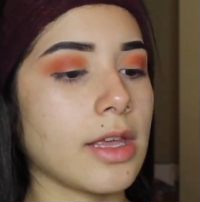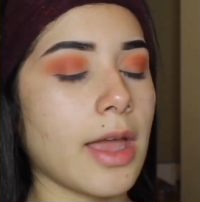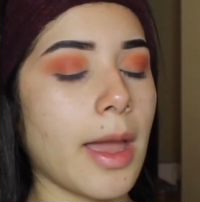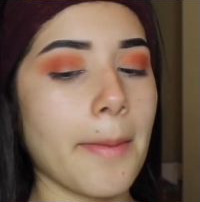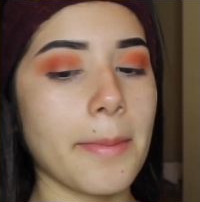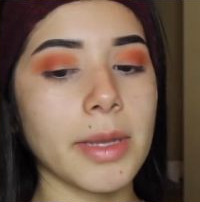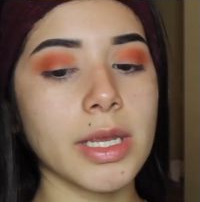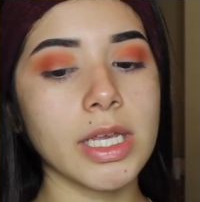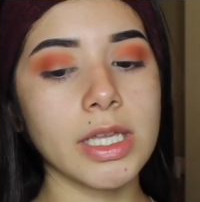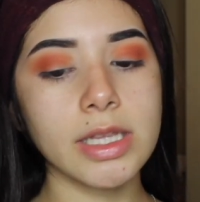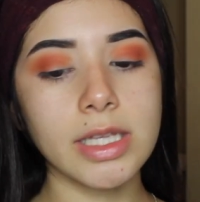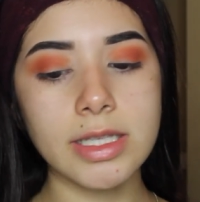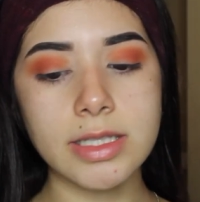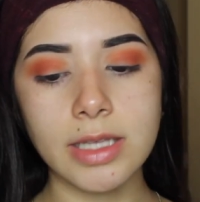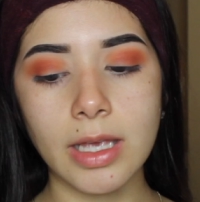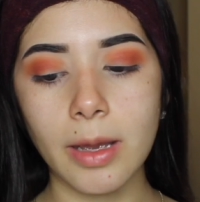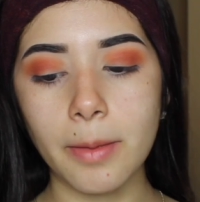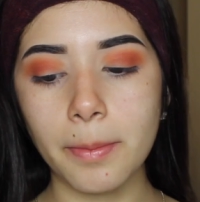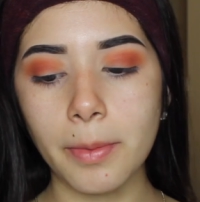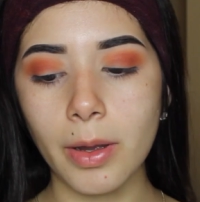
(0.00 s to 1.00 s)
I'm picking
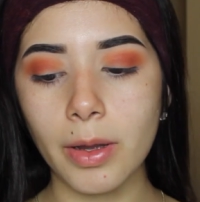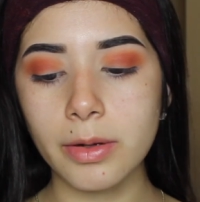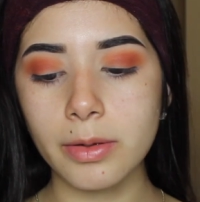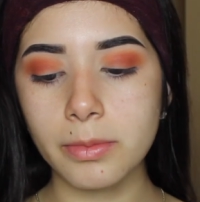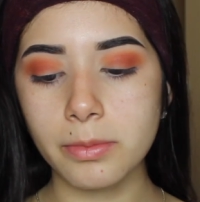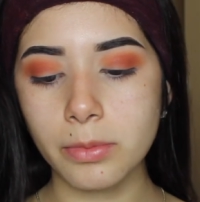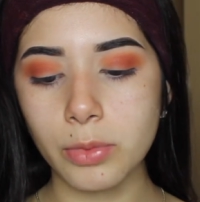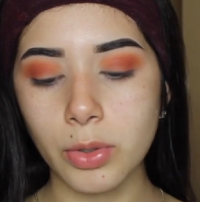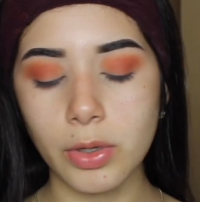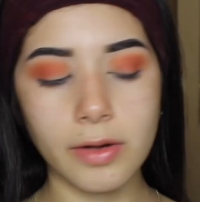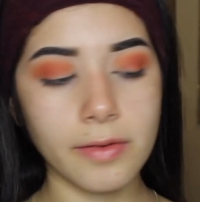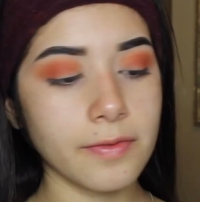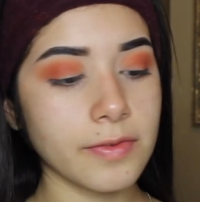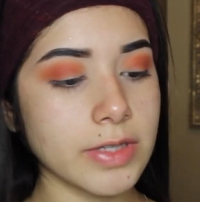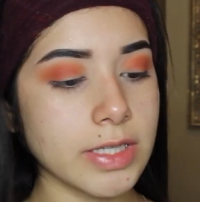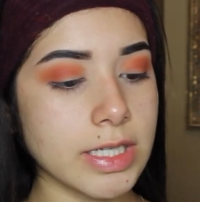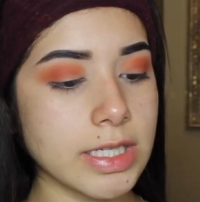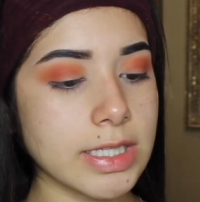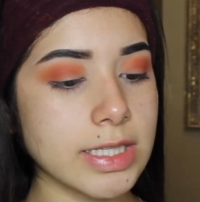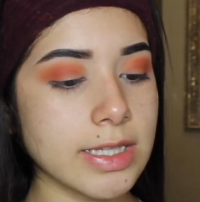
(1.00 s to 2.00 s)
this up on a Morphe
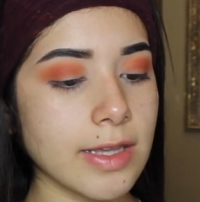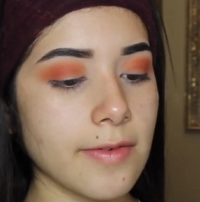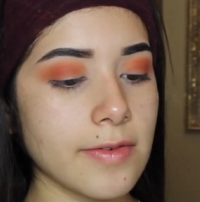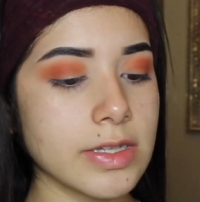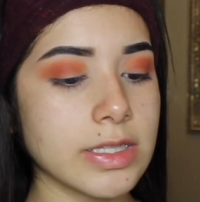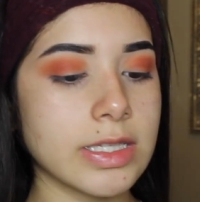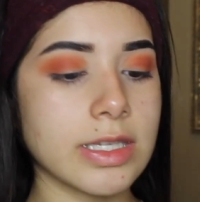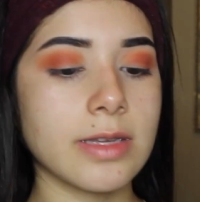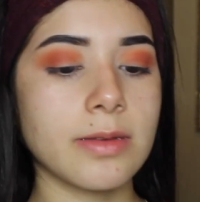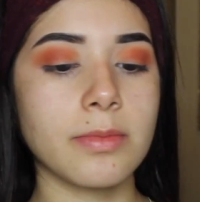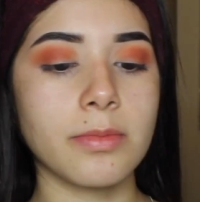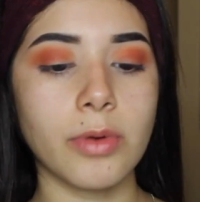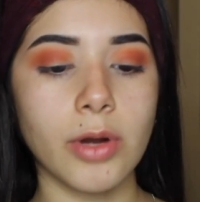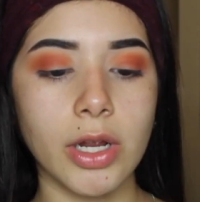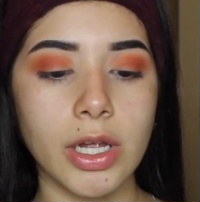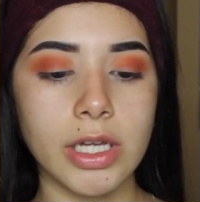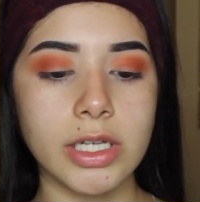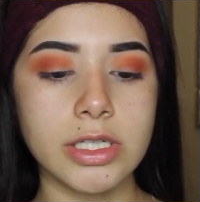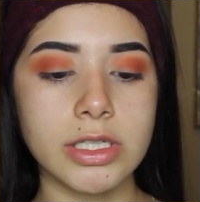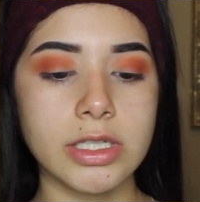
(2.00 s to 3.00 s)
E17
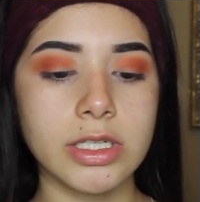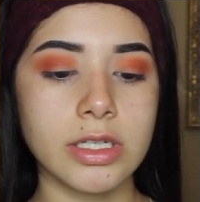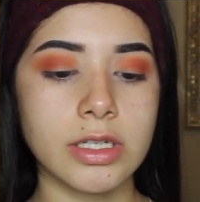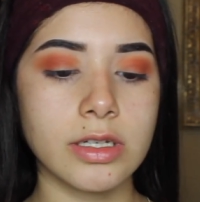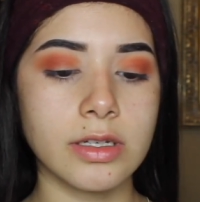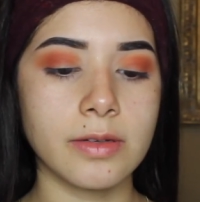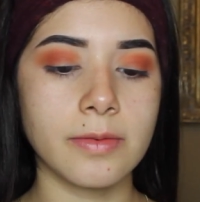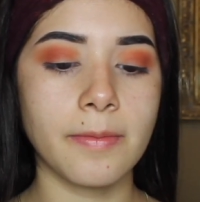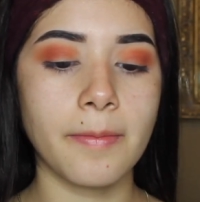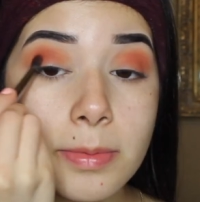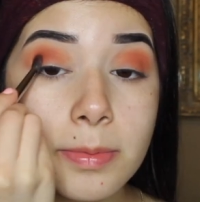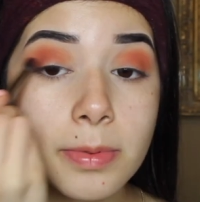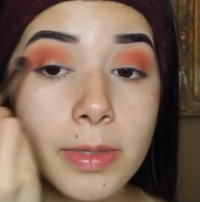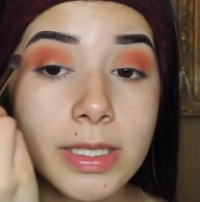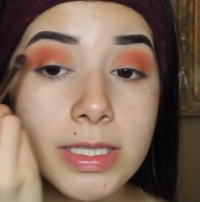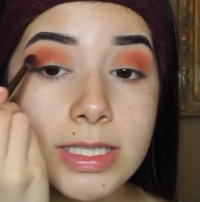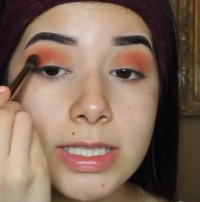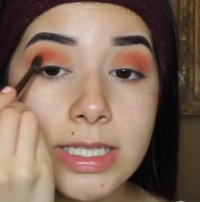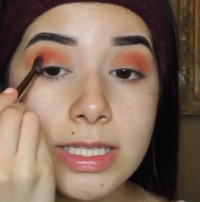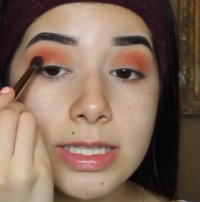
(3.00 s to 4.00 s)
brush,
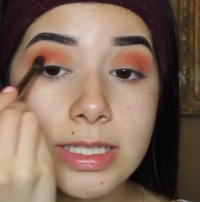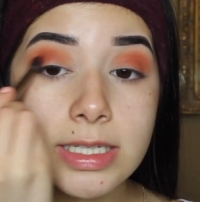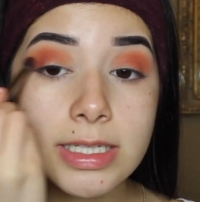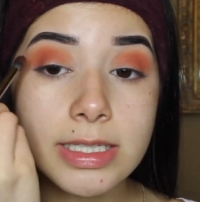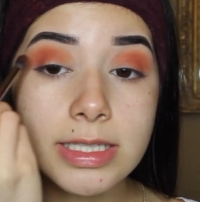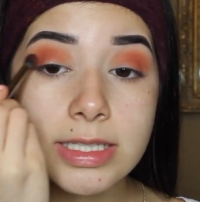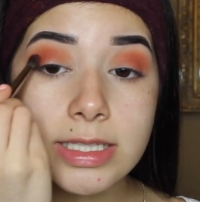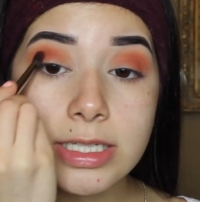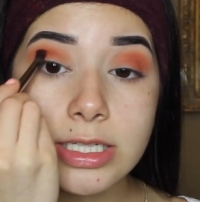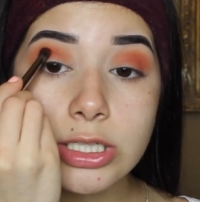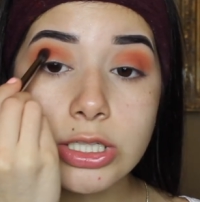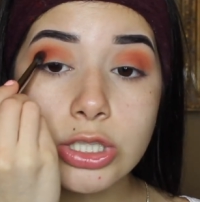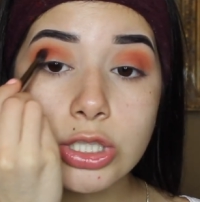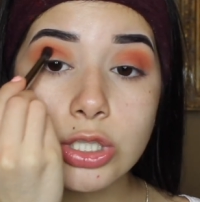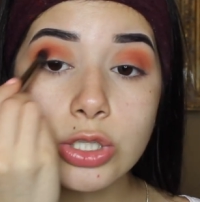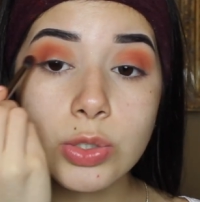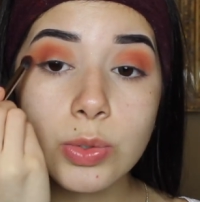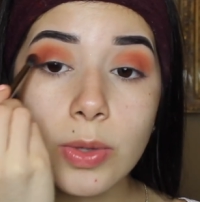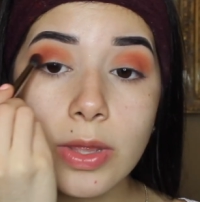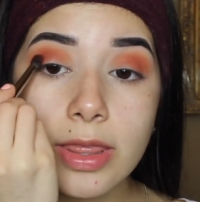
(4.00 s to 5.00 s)
placing this
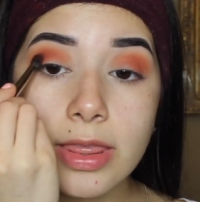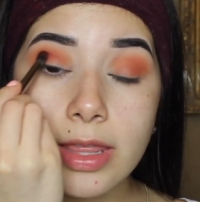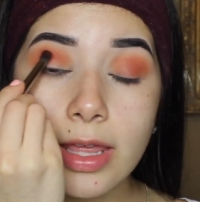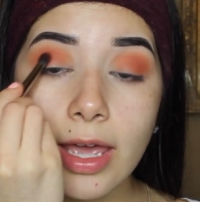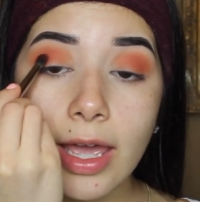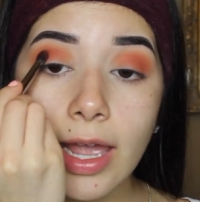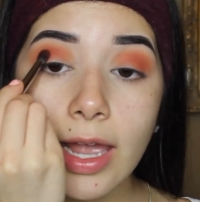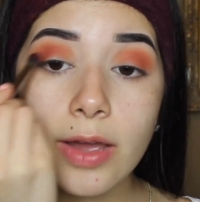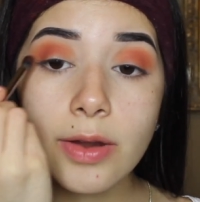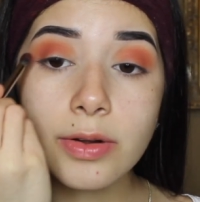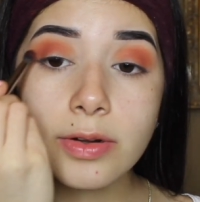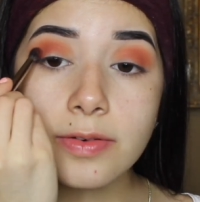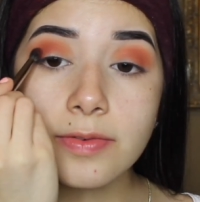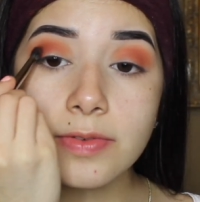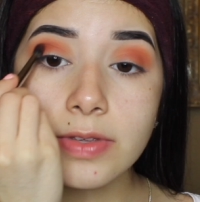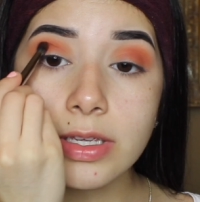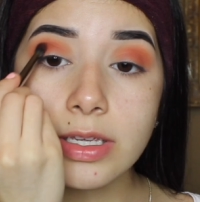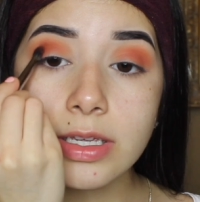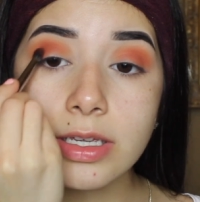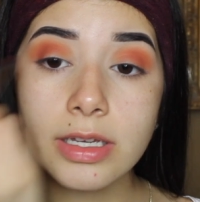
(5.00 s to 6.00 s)
into the outer
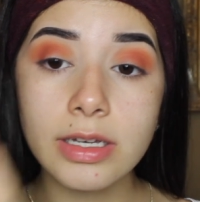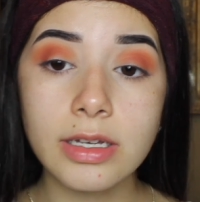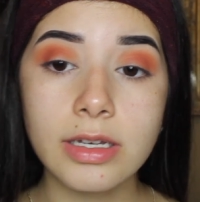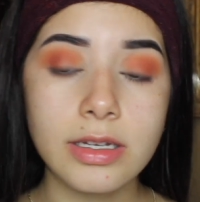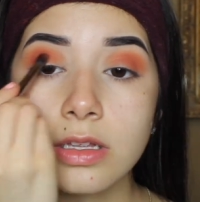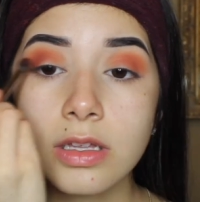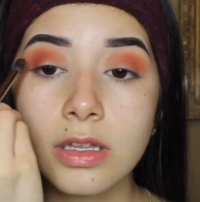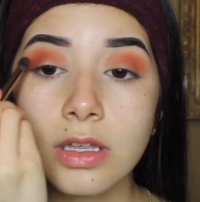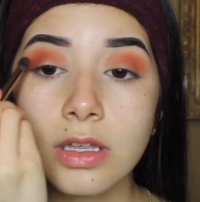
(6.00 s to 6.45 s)
V,